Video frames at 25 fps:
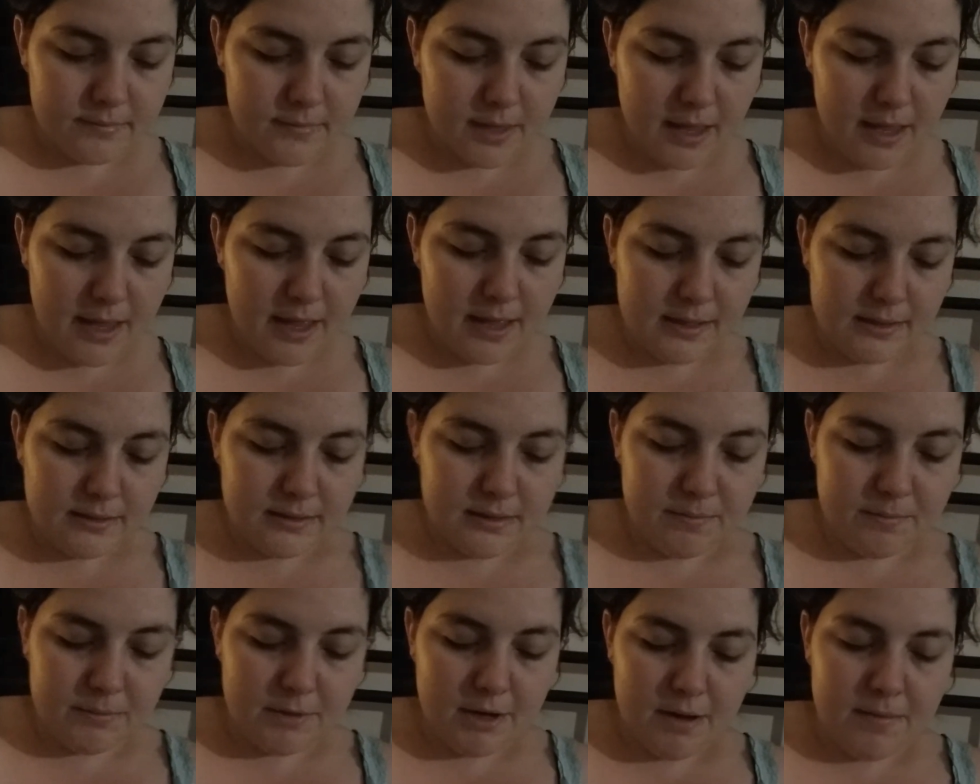guess
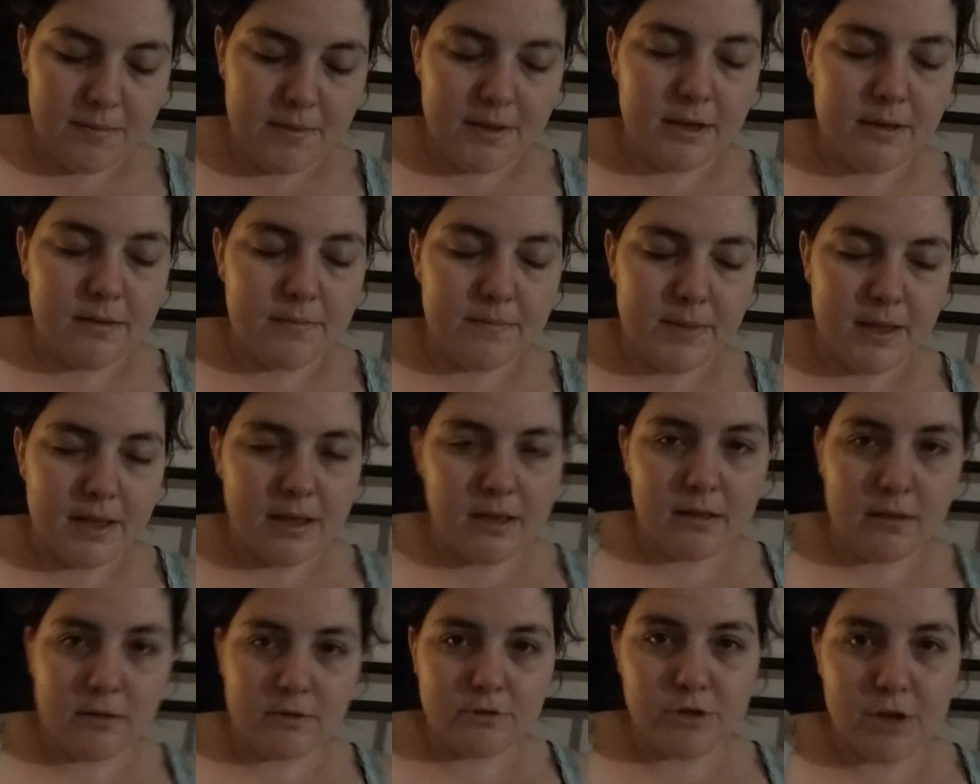sometime I can
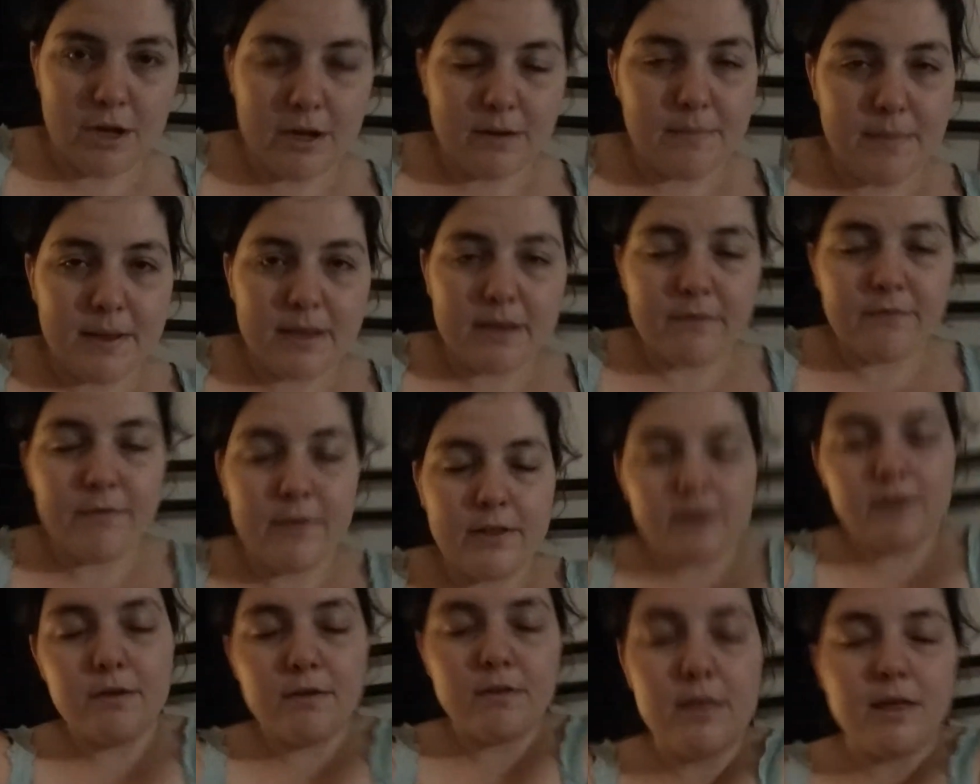try to make a
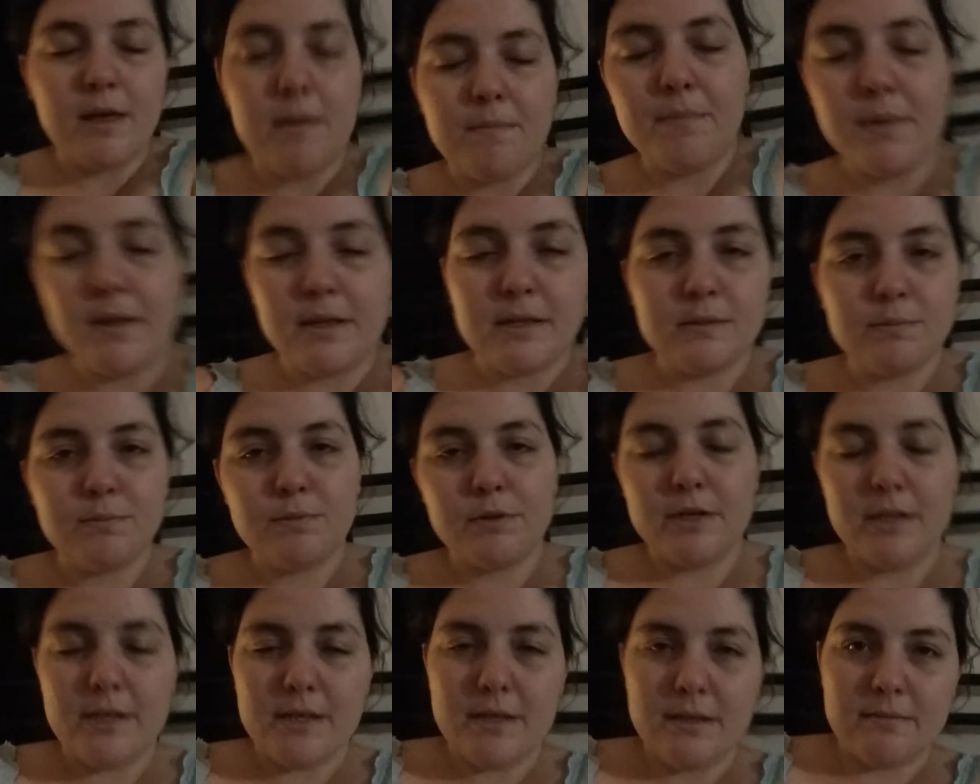video of that, but it's
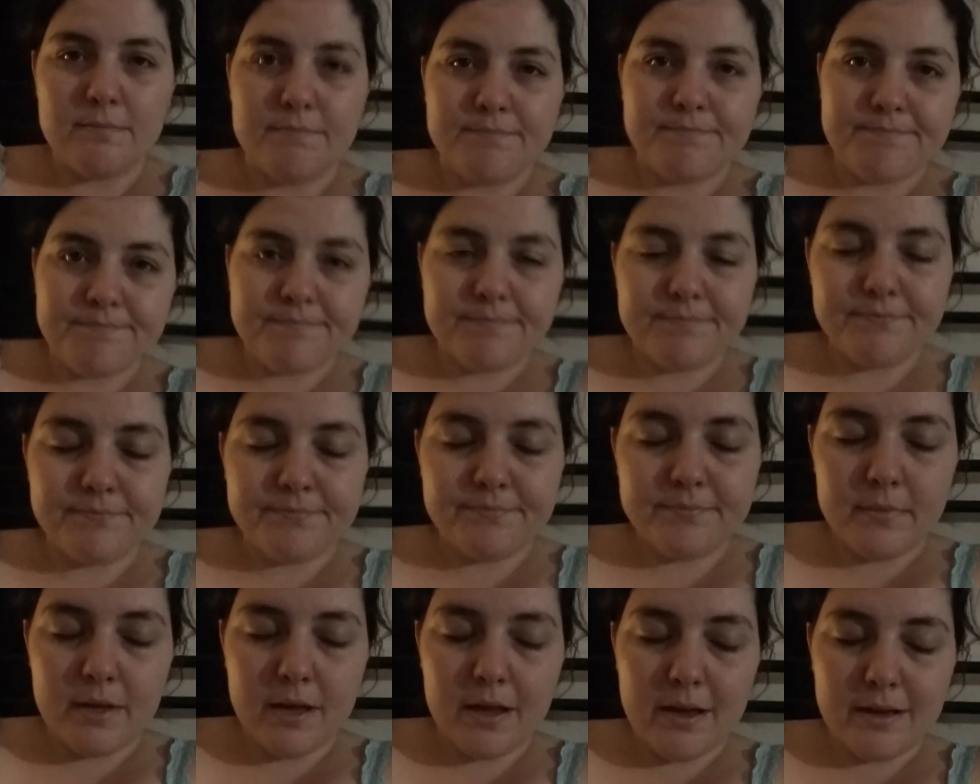pretty
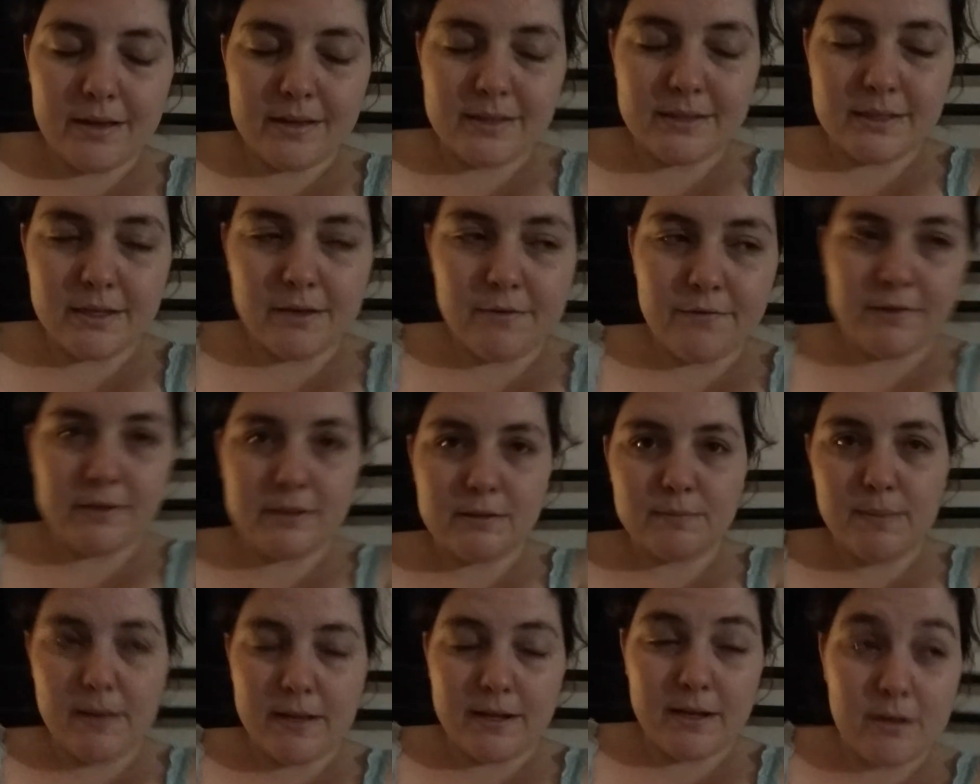
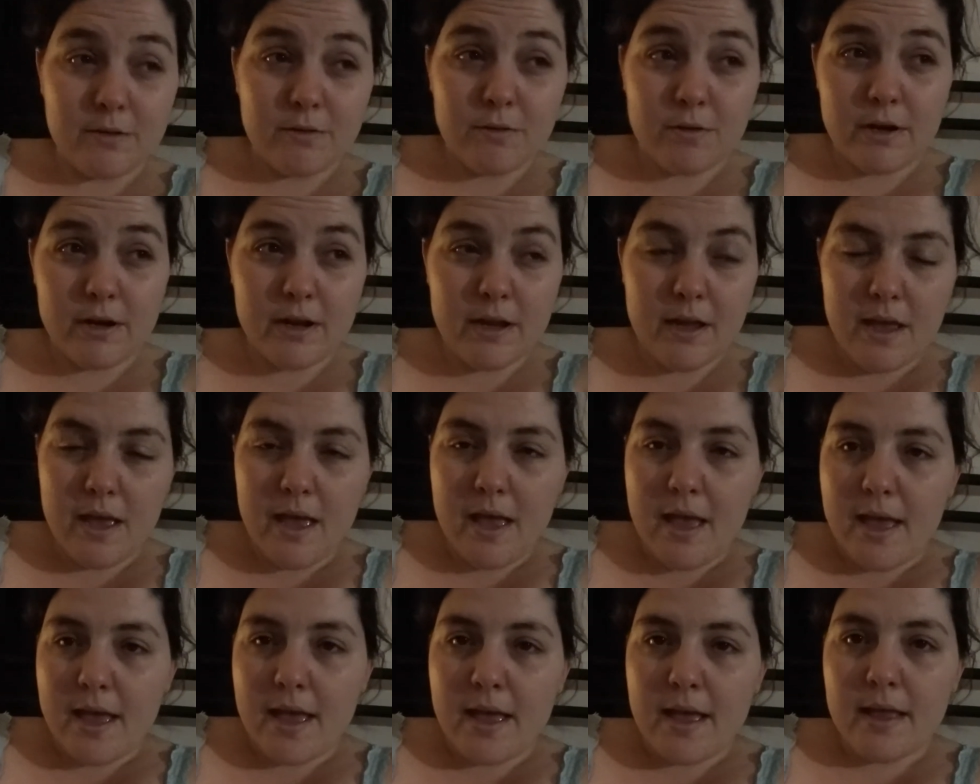self-explanatory,
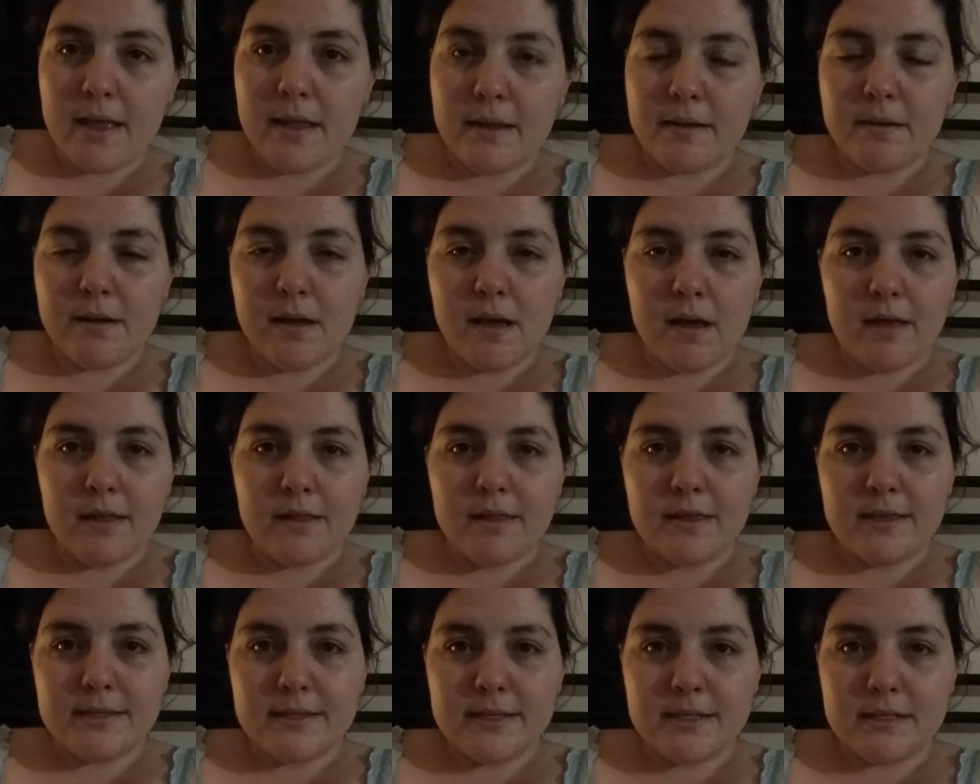and
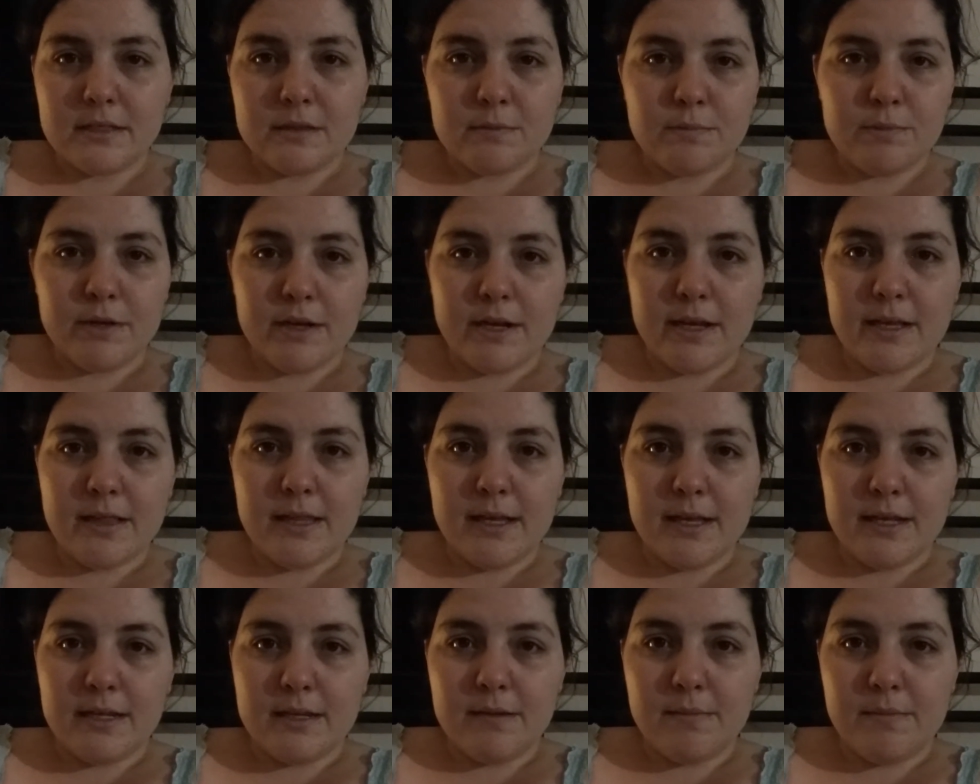the sink's pretty
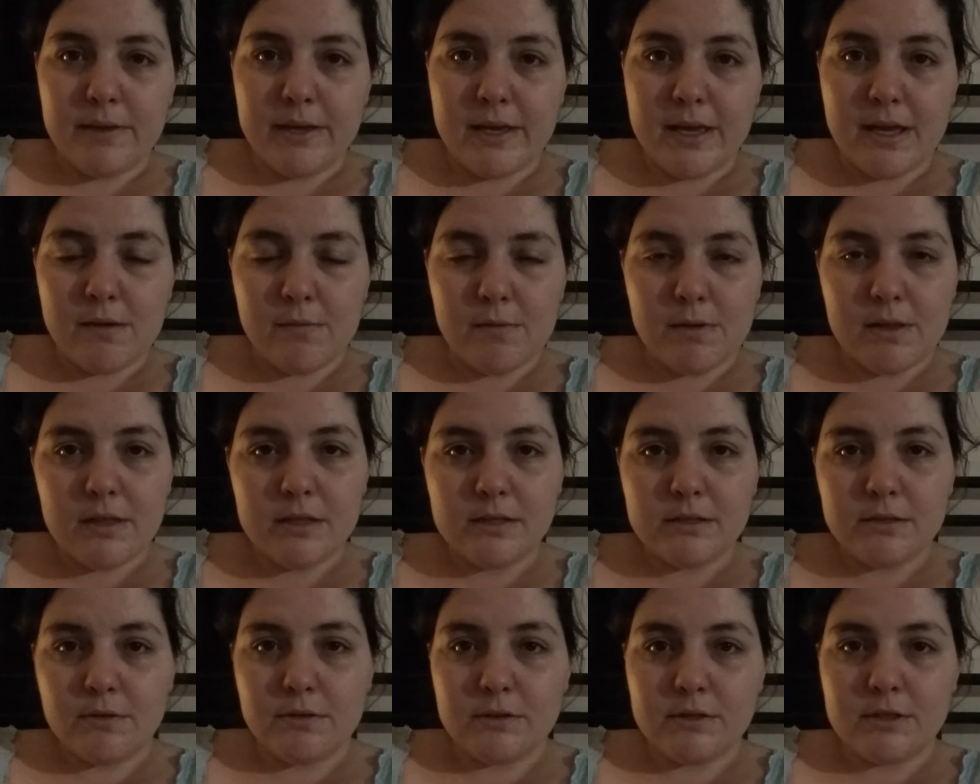clean to begin with,
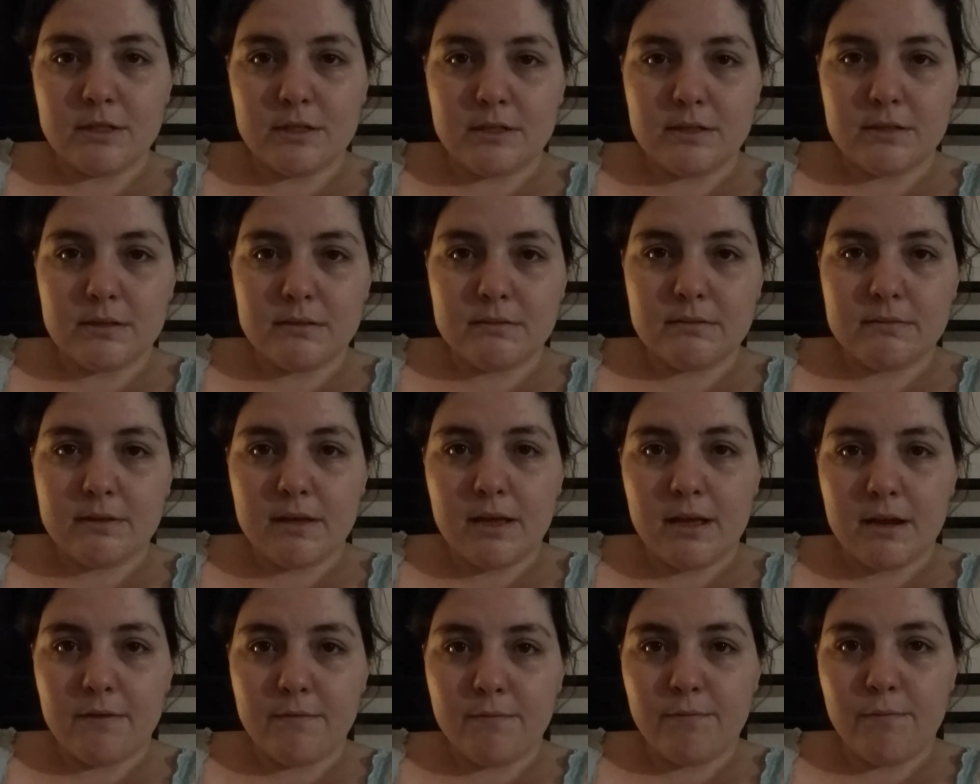so it's just
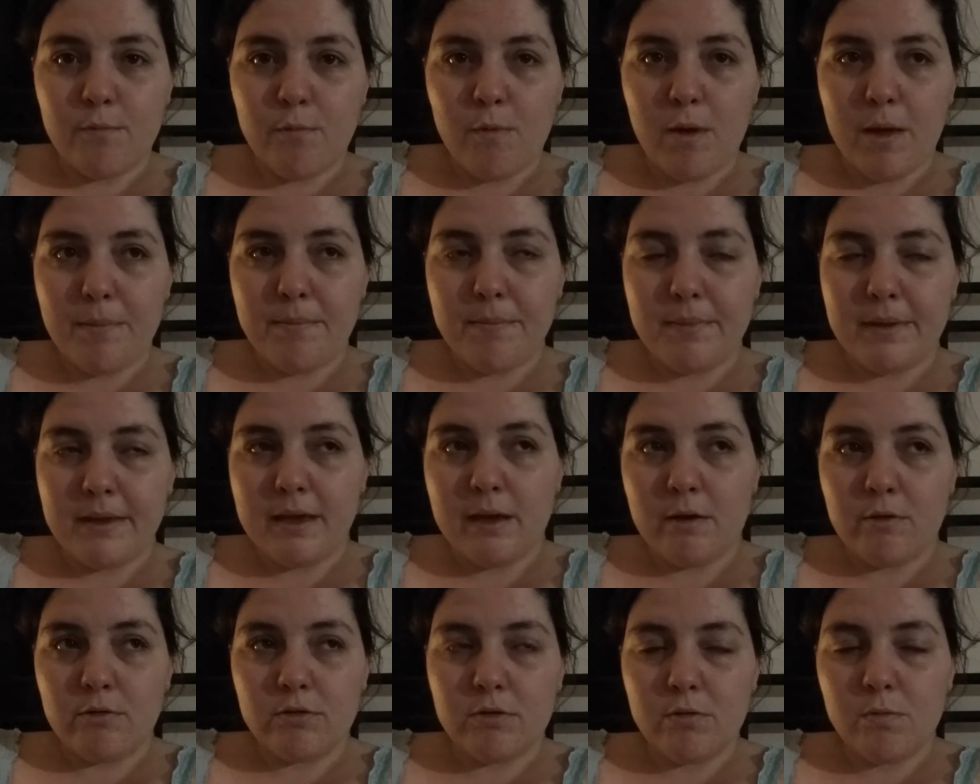kind of
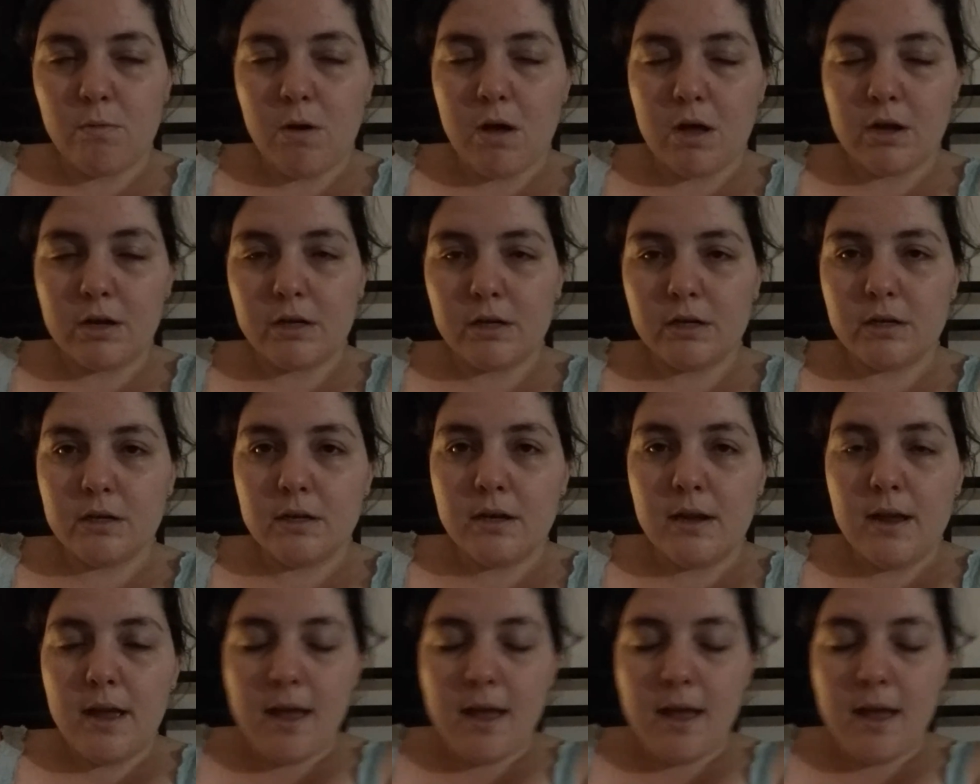wiping out the water.